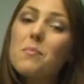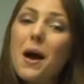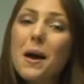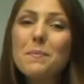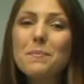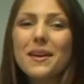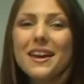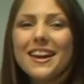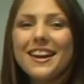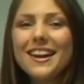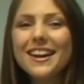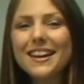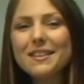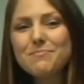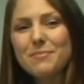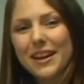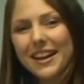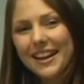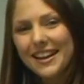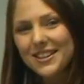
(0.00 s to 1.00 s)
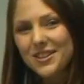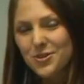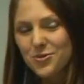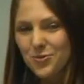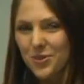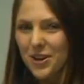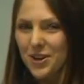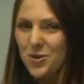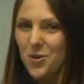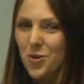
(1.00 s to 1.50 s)
might be meaning to
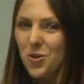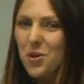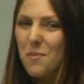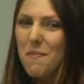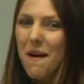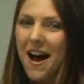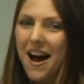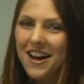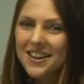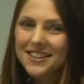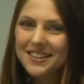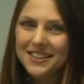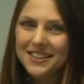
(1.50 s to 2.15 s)
recall a past